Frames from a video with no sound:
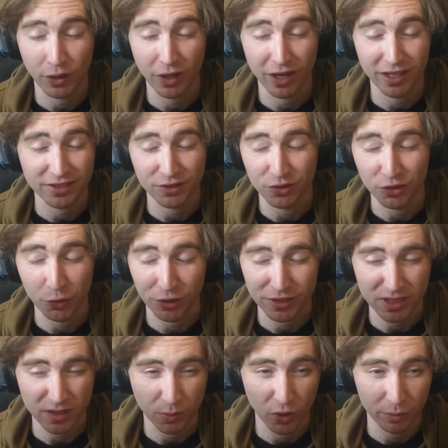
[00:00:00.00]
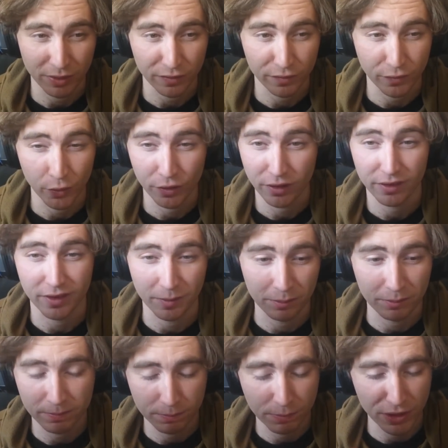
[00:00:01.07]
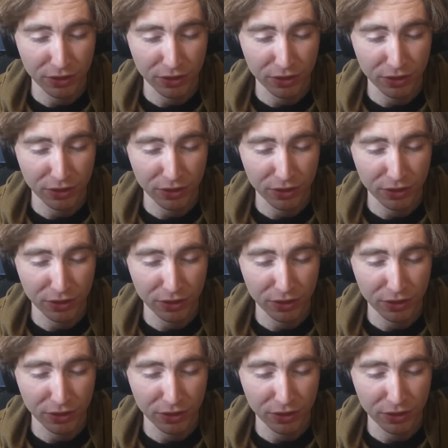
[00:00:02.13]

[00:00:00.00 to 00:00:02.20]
If you guys do want to support me further, then